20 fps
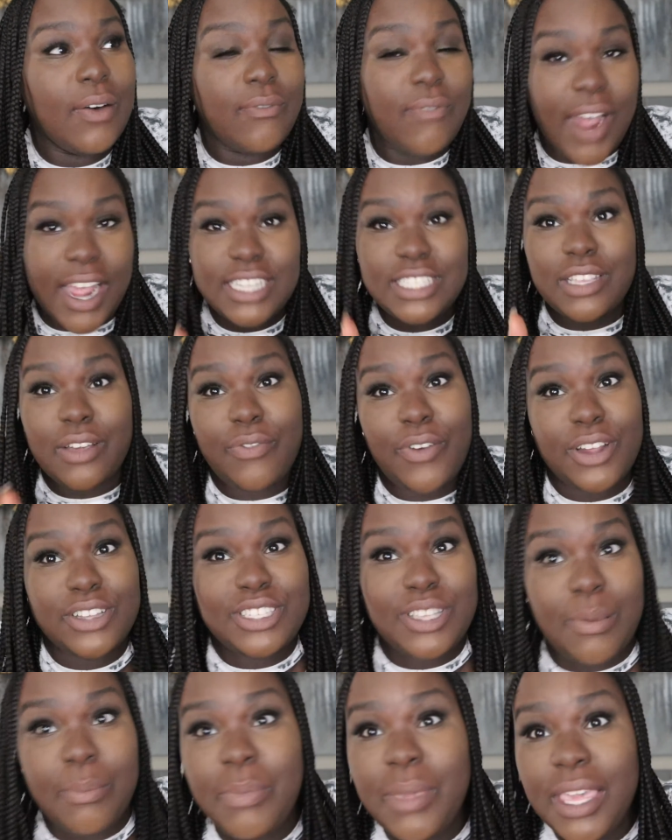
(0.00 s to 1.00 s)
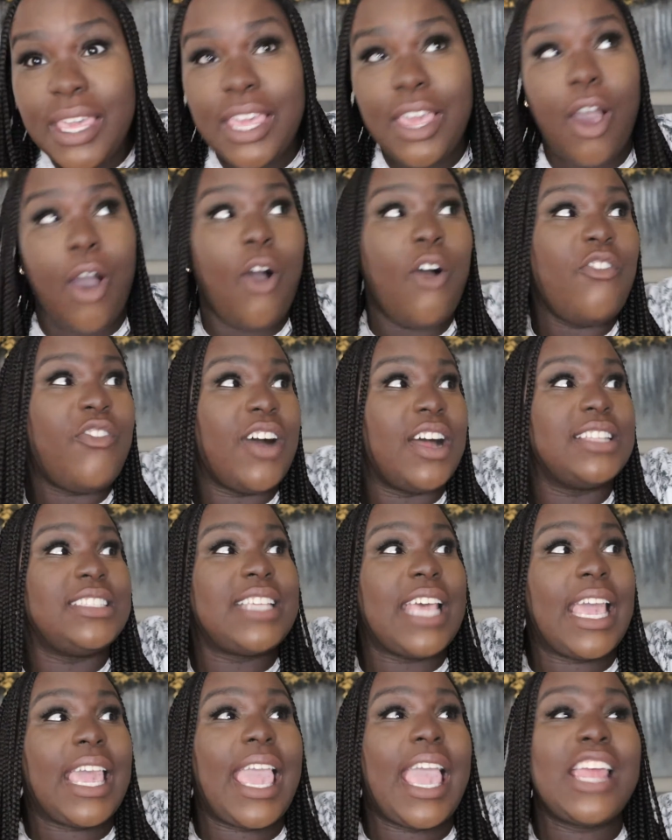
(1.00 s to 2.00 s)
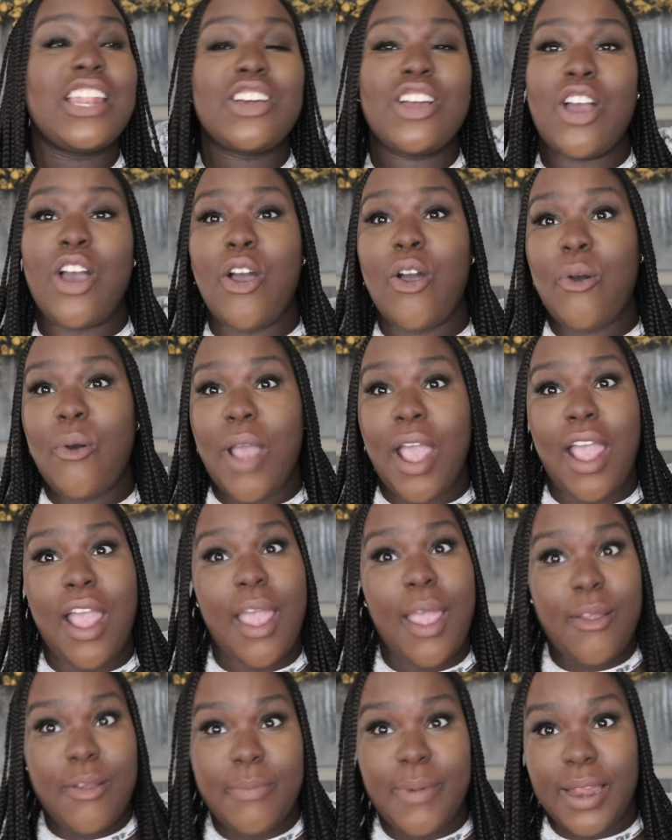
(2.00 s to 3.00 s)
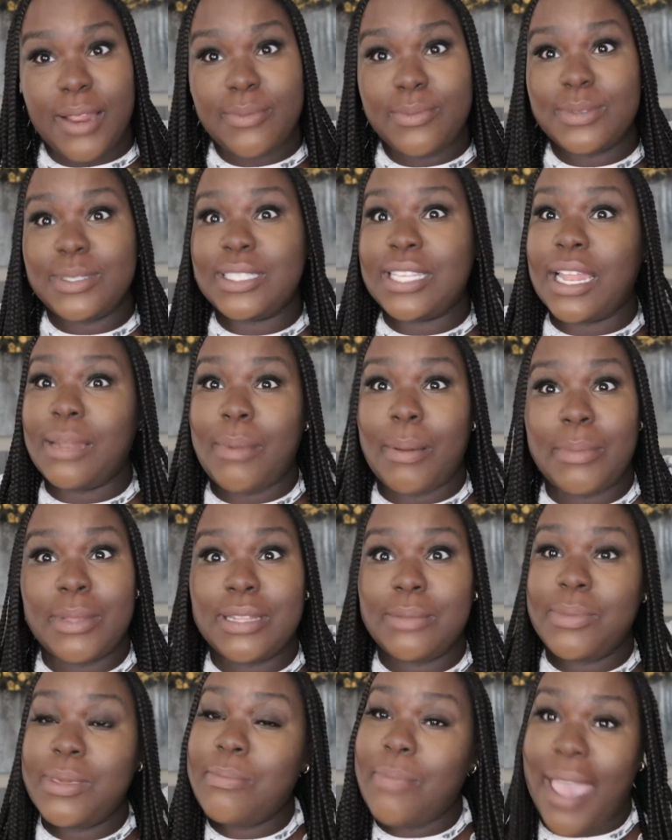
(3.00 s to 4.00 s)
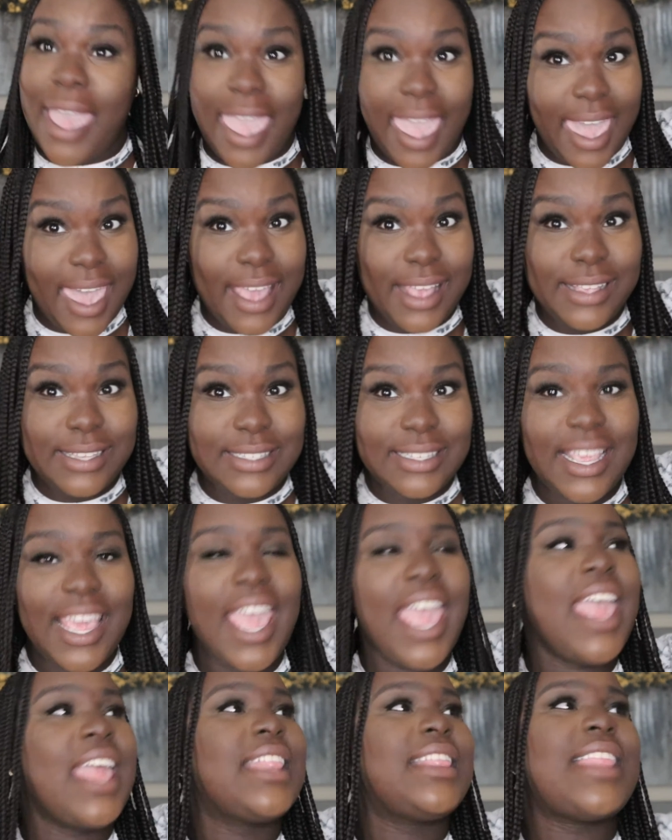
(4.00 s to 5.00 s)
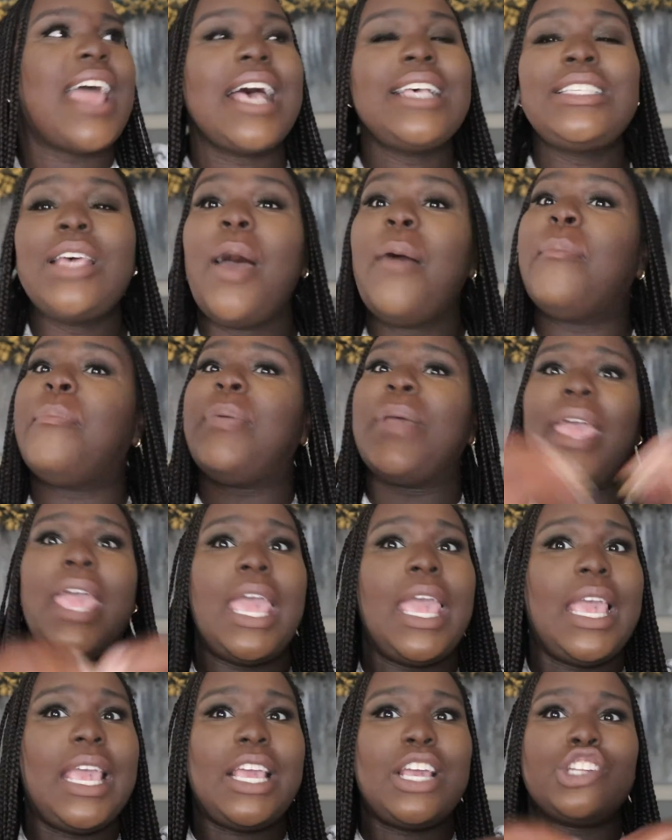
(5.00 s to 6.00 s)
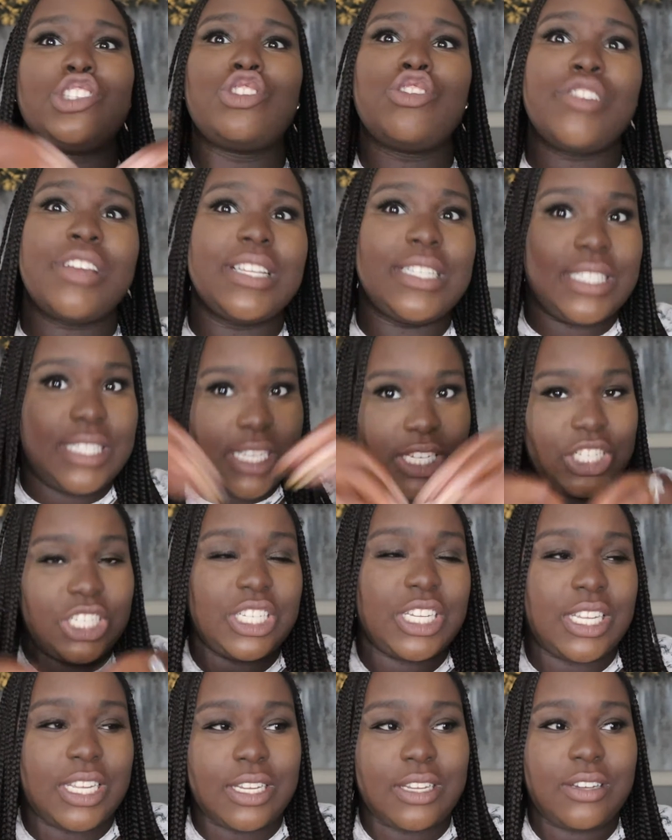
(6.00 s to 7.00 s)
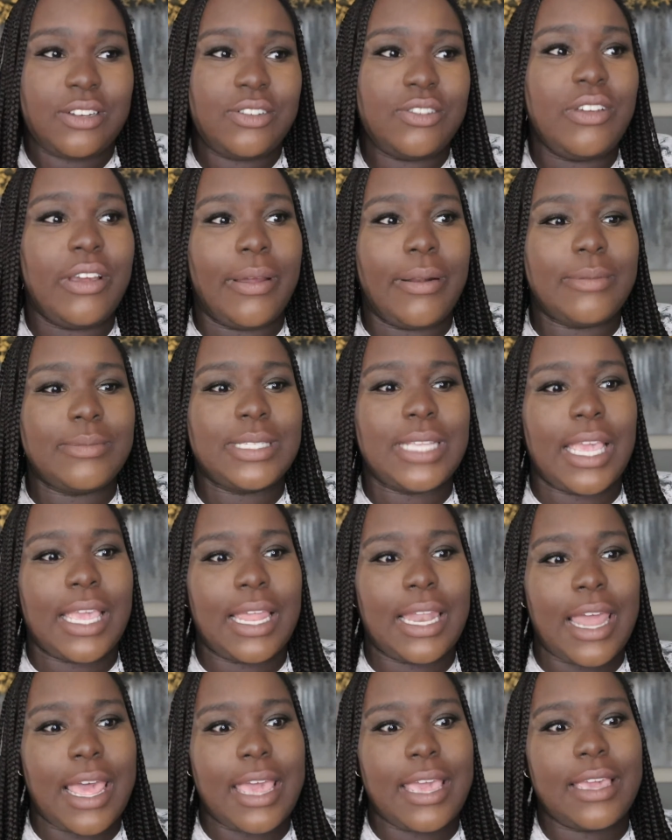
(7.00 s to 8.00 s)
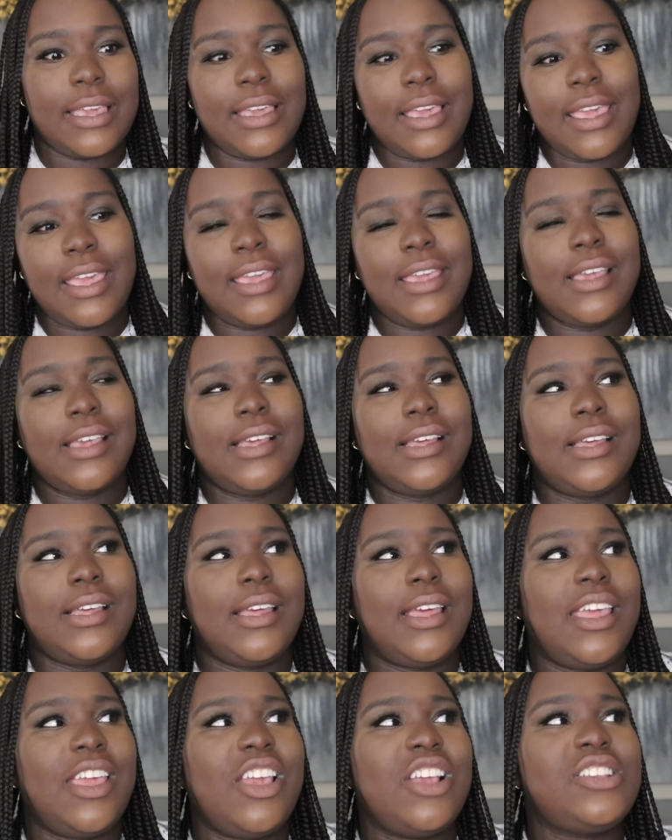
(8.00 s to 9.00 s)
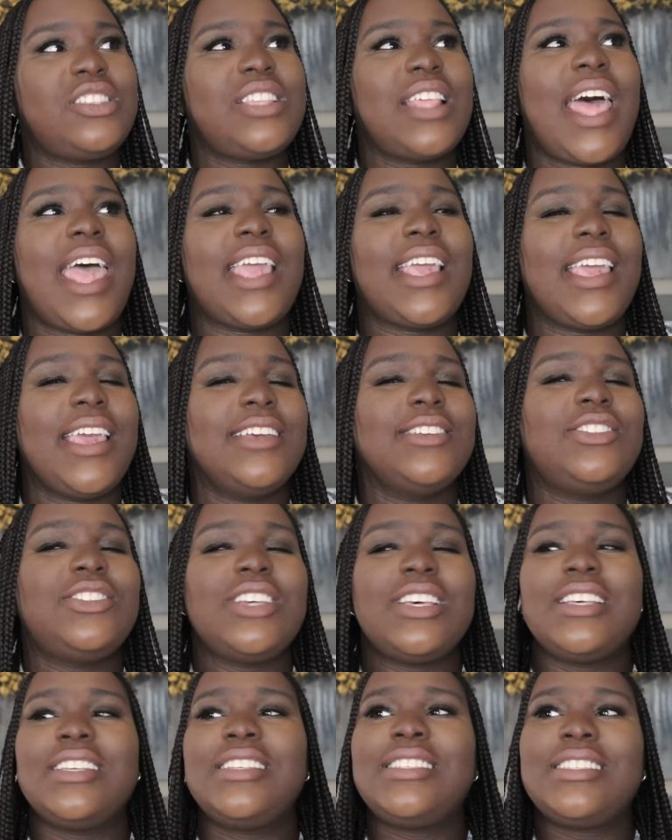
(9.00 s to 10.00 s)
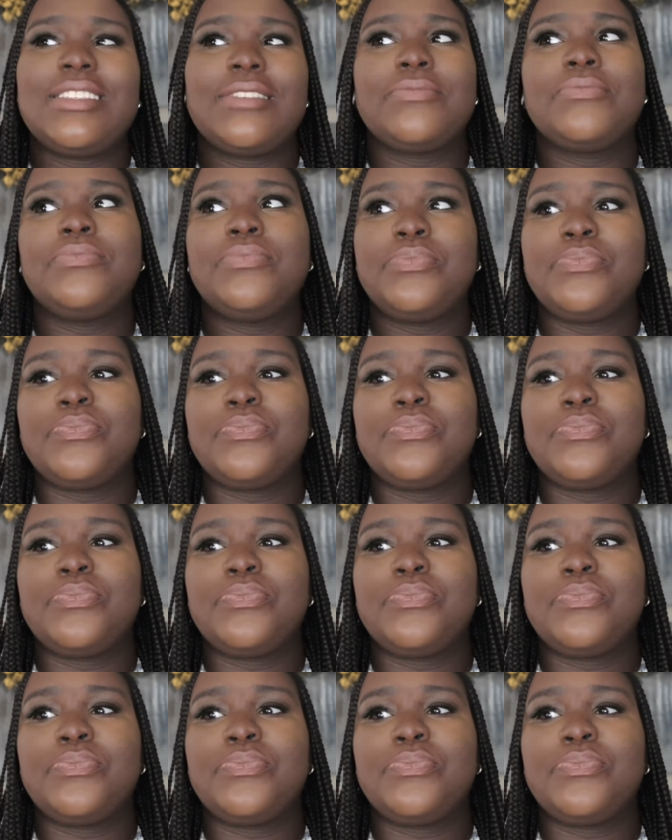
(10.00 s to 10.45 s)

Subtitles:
vice versa, me over a decade ago, everybody was telling my mother to beat my ass. That's a big transition. You get what I'm saying? Like, it's just,